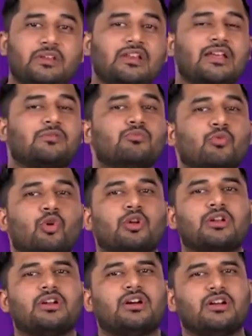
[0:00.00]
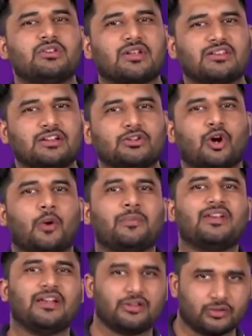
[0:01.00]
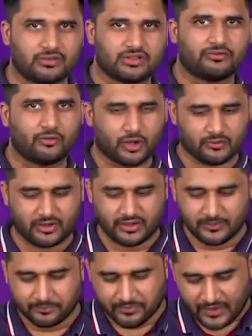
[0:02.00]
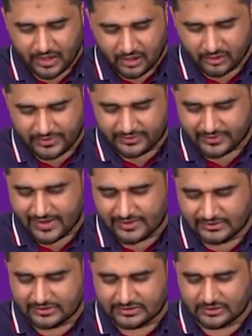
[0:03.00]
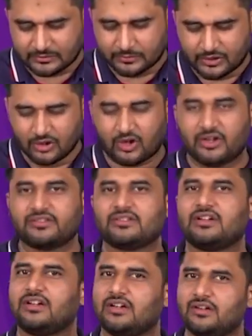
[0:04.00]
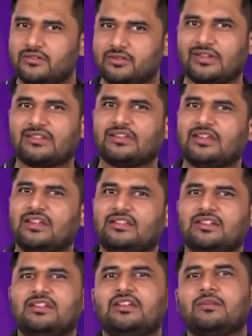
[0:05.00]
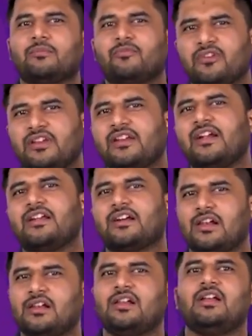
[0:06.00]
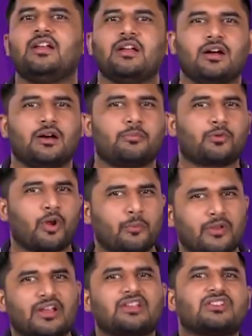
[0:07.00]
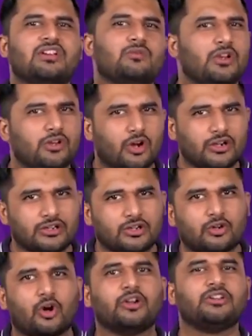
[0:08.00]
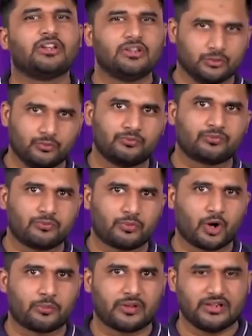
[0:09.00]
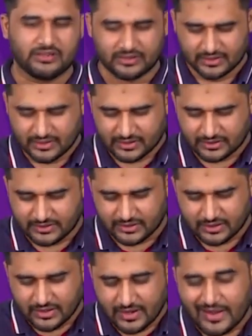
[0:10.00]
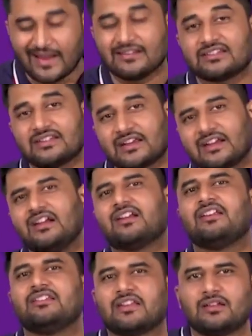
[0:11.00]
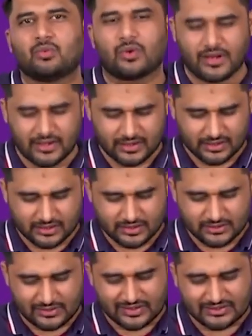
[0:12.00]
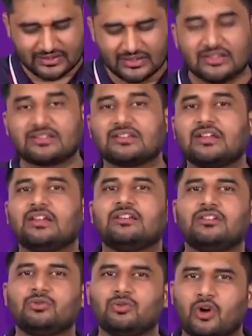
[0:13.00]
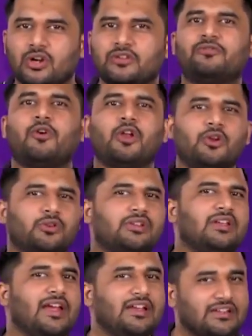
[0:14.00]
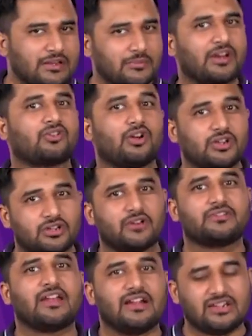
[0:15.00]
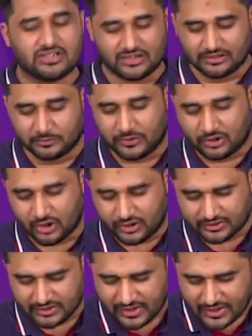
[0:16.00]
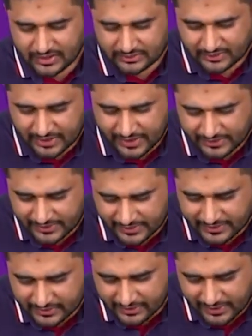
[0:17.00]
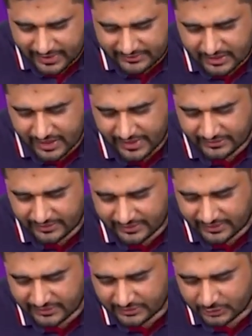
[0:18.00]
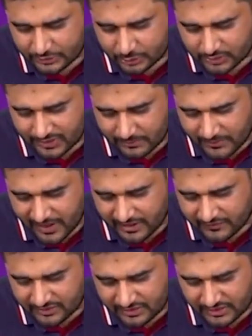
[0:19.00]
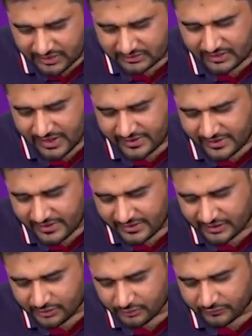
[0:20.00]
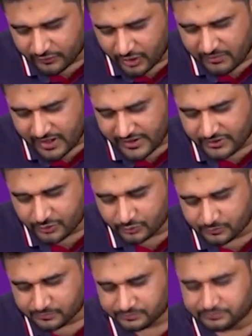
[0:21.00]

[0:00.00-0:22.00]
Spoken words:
be like more, you can say, dominant over the forward. Alright, and this is because you can say the free radical propagation will not continue properly. Clear? And the second reason why you can say this do not follow the anti-Markovnikov's addition is because the I radical has a high tendency to combine with the other I radical to form I2.